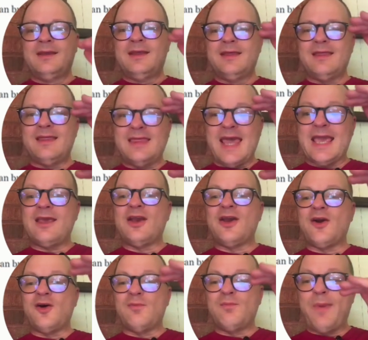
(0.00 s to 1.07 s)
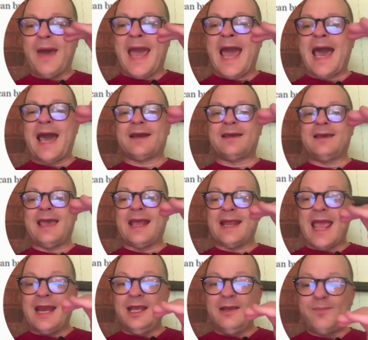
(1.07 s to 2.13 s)
they can go back at
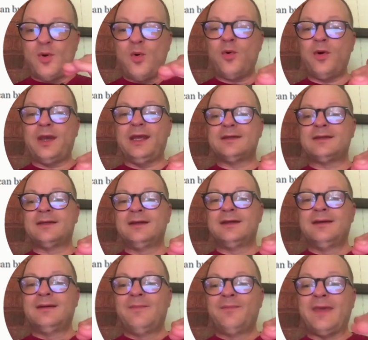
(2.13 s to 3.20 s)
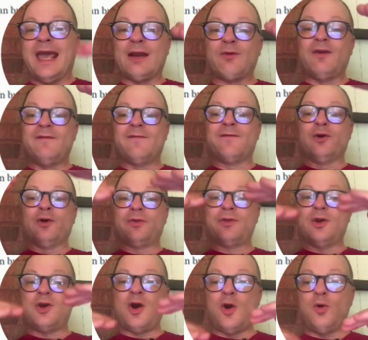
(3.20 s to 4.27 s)
any point and revert
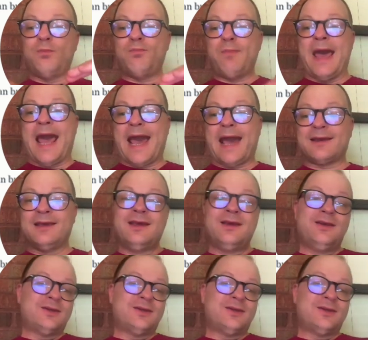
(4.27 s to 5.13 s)
the code back.